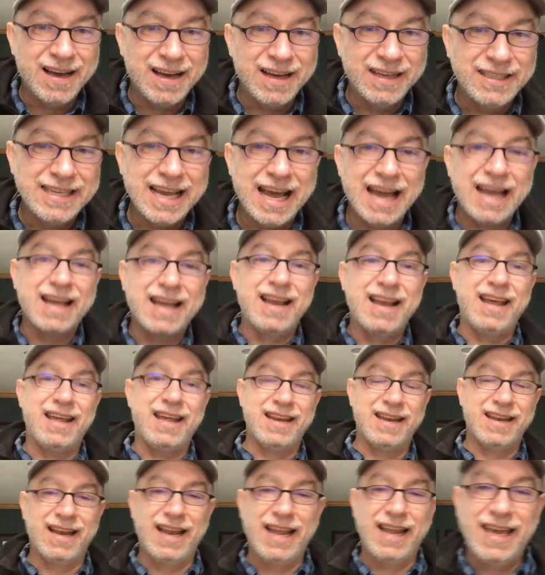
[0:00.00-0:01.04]

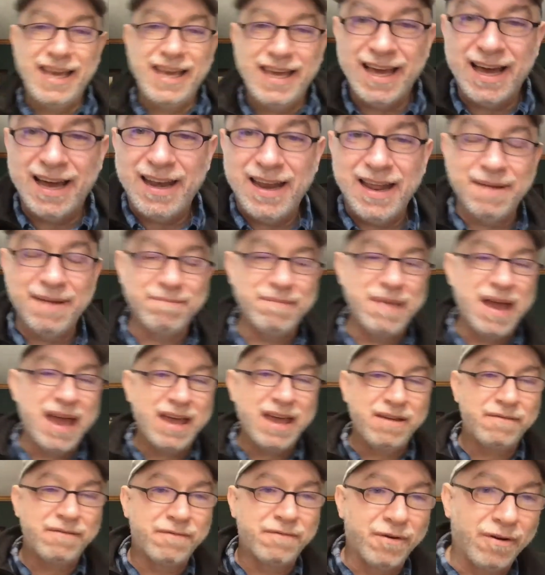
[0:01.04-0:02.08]
Jacqueline, Lee, and
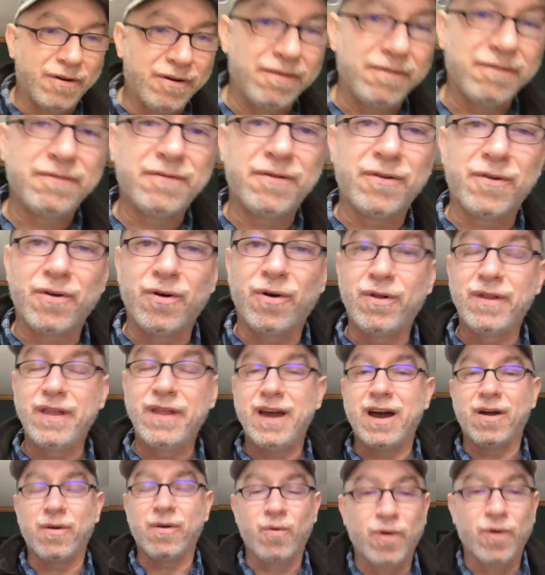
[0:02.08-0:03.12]
May for all the
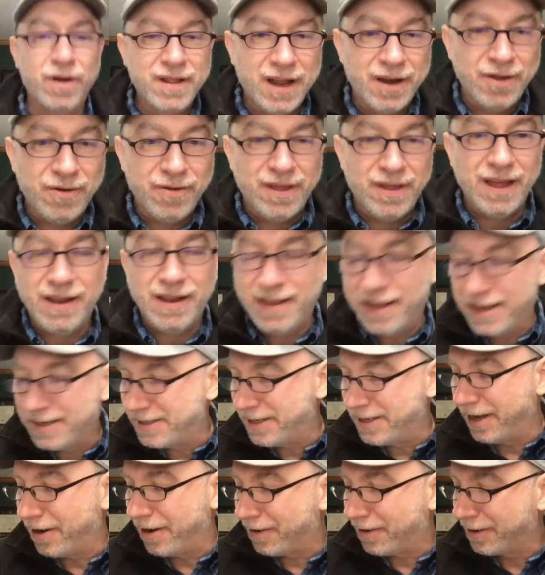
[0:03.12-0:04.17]
hard work that you did
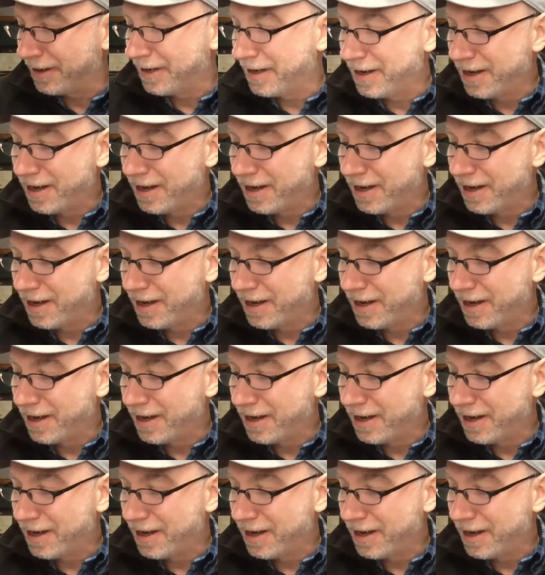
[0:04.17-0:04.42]
this year.